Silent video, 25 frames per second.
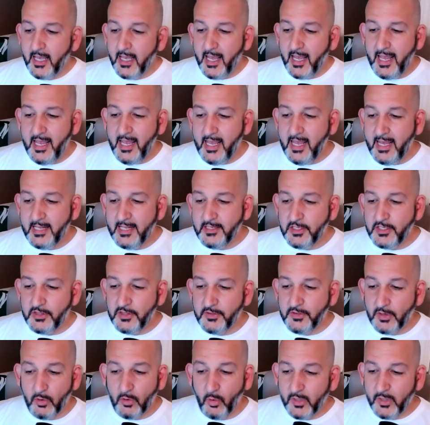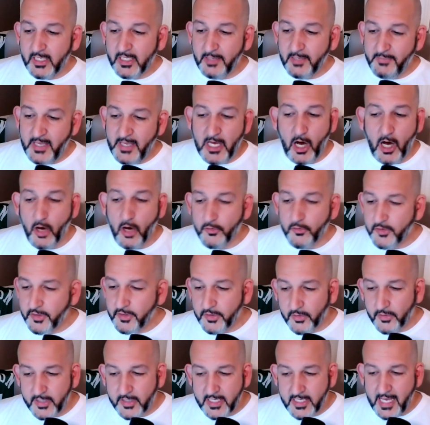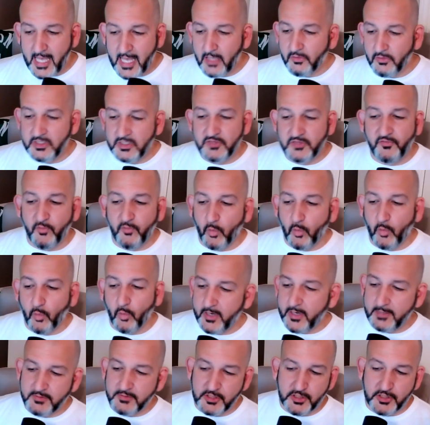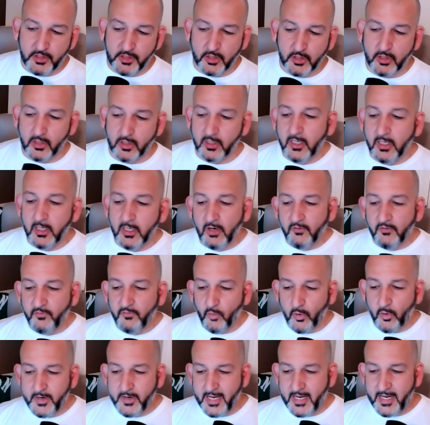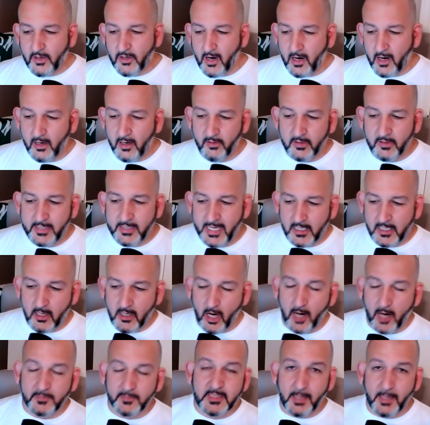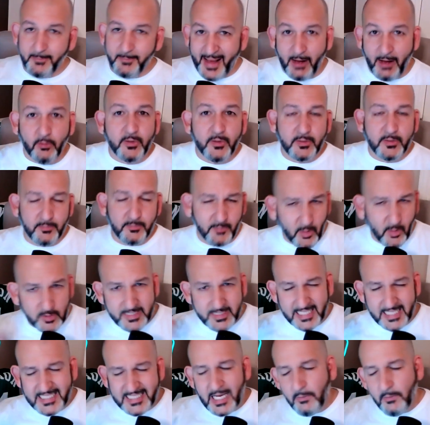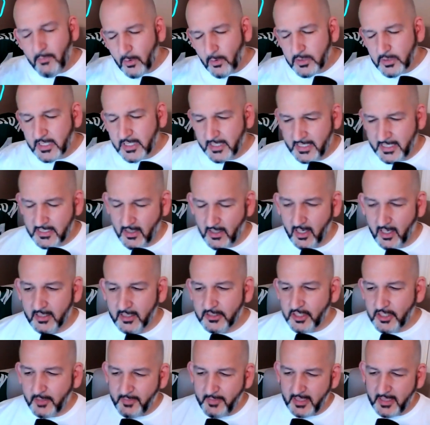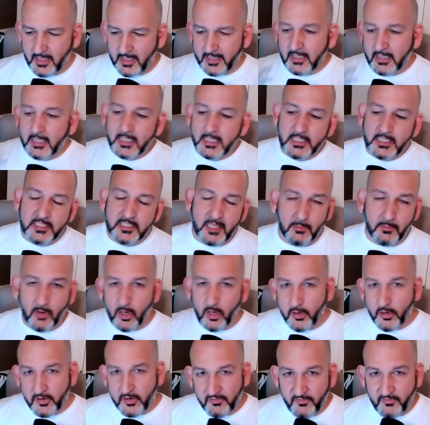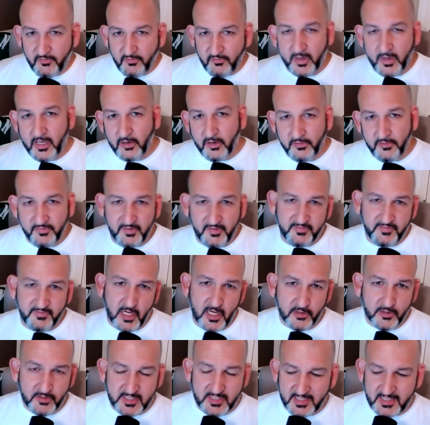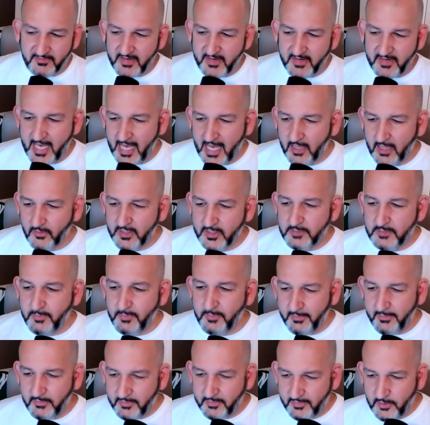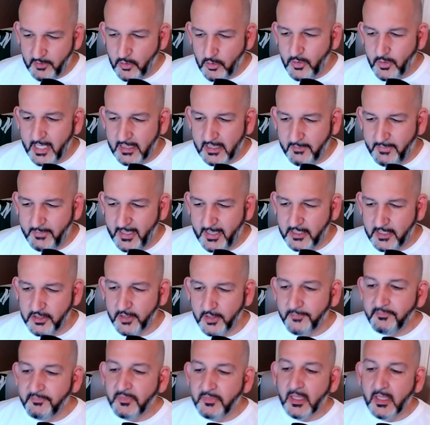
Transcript: And they're only going to be 130 calories, 4 grams of sugar, 4 net carbs. That's how most of these are. It's going to be like some are 140, 150, 170 calories, but you get the picture.